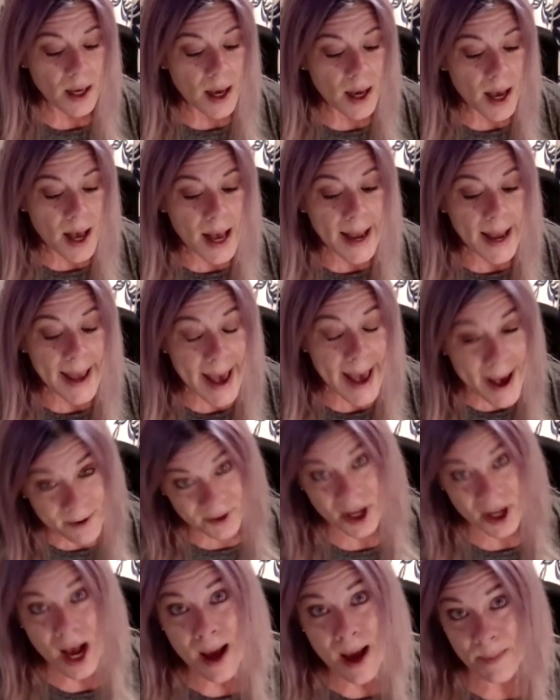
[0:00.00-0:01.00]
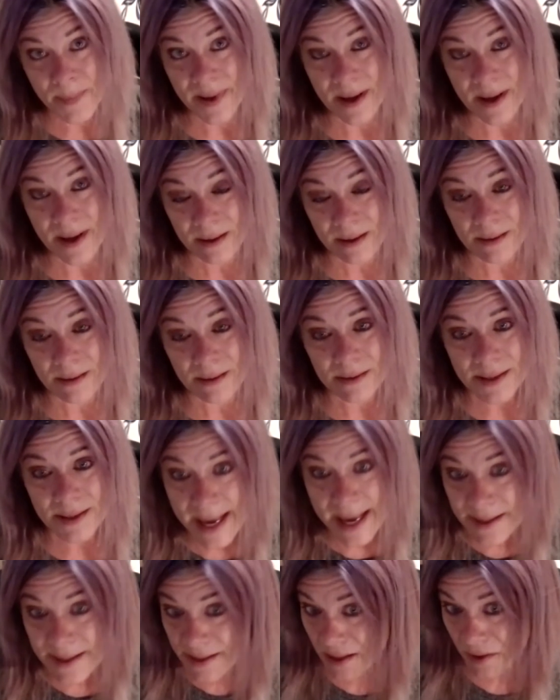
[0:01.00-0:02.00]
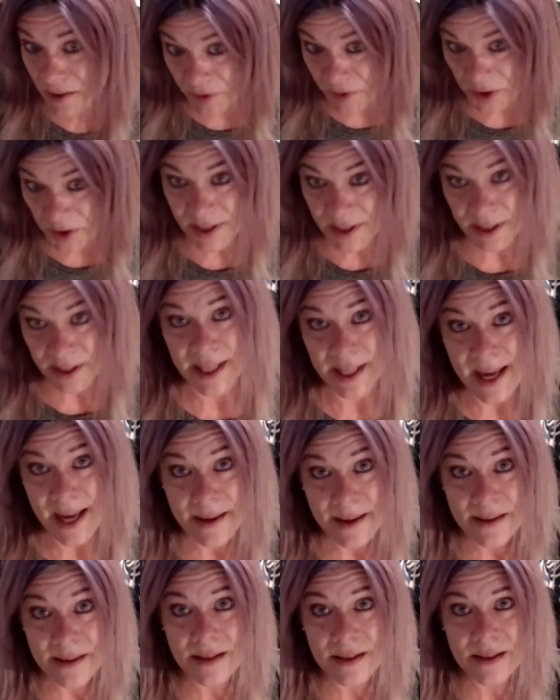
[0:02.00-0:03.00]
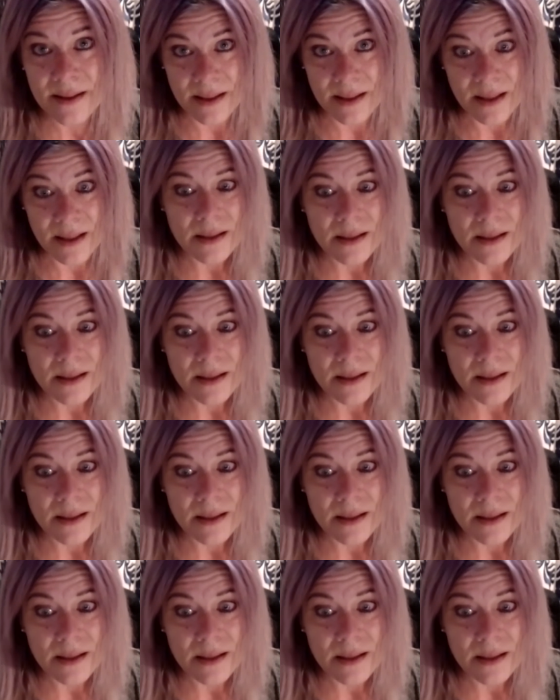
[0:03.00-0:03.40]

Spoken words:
I have not been tested for celiac disease,